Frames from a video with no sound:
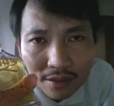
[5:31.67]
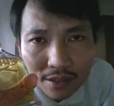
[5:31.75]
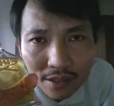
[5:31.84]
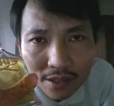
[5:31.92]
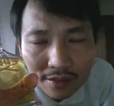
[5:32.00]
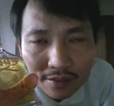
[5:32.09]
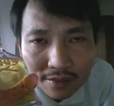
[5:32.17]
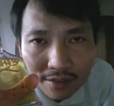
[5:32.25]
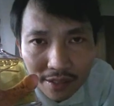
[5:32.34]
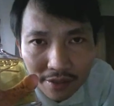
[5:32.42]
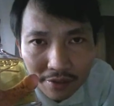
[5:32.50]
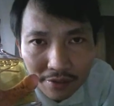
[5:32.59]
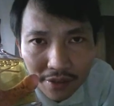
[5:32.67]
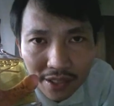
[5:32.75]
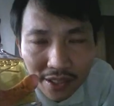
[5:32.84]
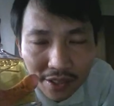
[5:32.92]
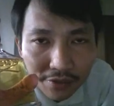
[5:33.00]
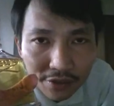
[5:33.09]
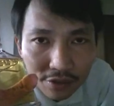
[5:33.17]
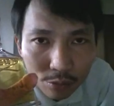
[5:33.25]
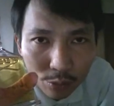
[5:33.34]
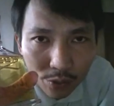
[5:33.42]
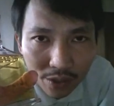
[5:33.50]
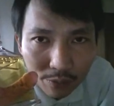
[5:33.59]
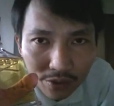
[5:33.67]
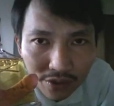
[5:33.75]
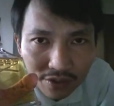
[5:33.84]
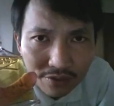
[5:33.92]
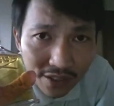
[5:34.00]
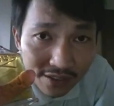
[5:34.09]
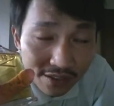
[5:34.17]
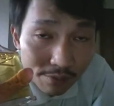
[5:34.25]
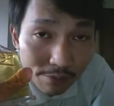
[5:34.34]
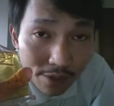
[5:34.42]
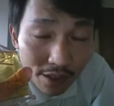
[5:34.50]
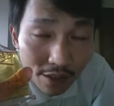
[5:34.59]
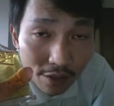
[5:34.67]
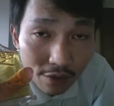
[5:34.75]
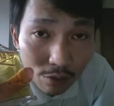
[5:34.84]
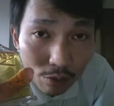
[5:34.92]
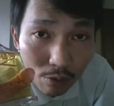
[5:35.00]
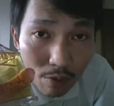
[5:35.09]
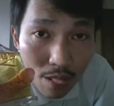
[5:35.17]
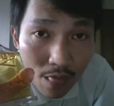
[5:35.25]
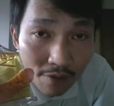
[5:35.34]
things like Green Irish Tweed, which is very similar to